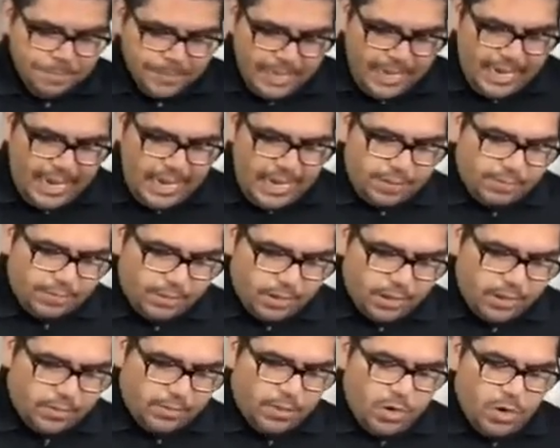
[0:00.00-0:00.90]

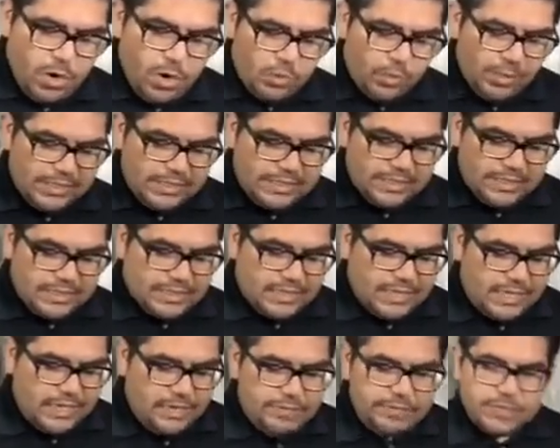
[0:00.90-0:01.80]
Abram
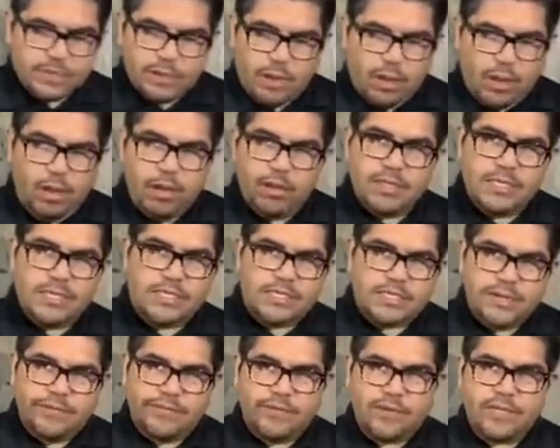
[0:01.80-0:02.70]
receives all these
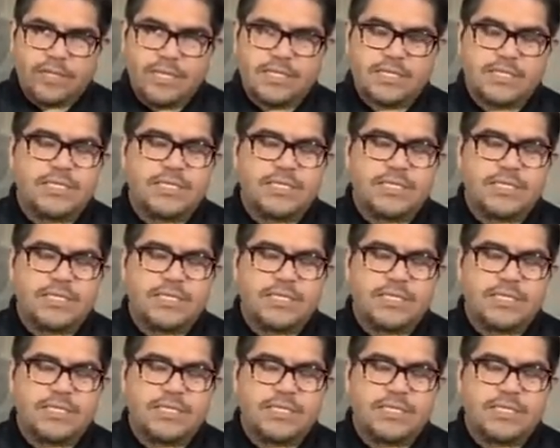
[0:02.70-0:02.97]
different things.